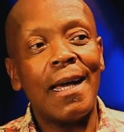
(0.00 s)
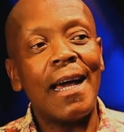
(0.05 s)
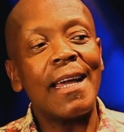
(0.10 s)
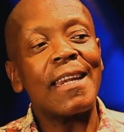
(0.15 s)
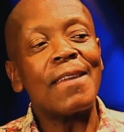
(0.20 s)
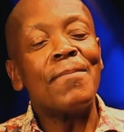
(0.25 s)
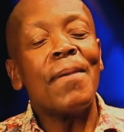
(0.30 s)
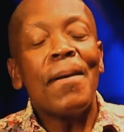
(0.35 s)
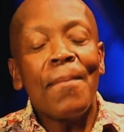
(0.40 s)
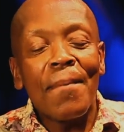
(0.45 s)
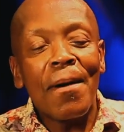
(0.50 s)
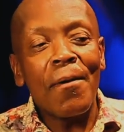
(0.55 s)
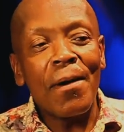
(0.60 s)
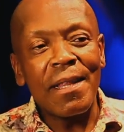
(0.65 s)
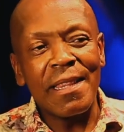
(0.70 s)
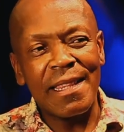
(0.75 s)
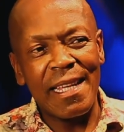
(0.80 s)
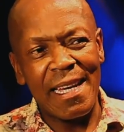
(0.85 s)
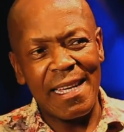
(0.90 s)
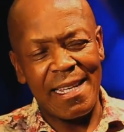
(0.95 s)
remember
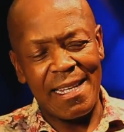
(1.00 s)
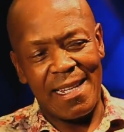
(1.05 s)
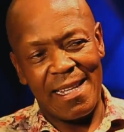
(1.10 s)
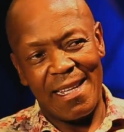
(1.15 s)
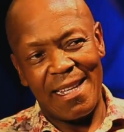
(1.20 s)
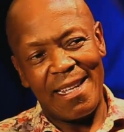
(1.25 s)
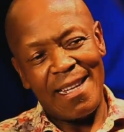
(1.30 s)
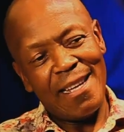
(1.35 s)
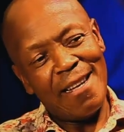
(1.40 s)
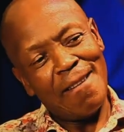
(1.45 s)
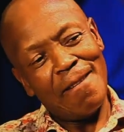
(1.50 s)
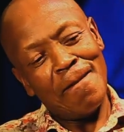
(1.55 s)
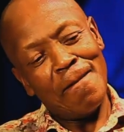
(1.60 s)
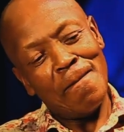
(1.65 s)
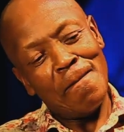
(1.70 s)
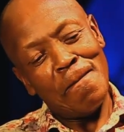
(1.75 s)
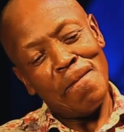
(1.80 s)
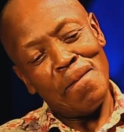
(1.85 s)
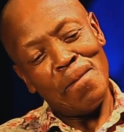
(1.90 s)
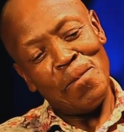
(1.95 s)
one day,
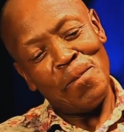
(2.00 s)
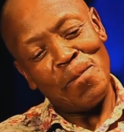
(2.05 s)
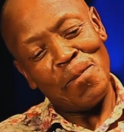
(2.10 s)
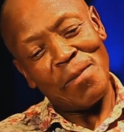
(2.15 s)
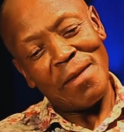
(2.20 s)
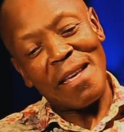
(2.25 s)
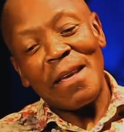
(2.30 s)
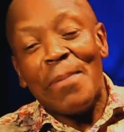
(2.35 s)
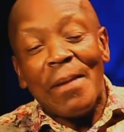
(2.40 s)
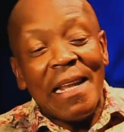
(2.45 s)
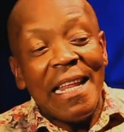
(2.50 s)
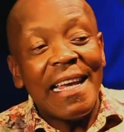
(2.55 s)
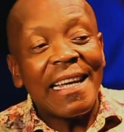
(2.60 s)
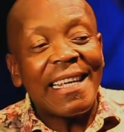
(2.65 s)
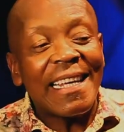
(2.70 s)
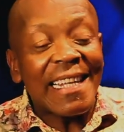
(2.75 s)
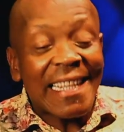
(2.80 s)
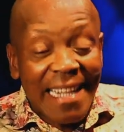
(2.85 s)
I you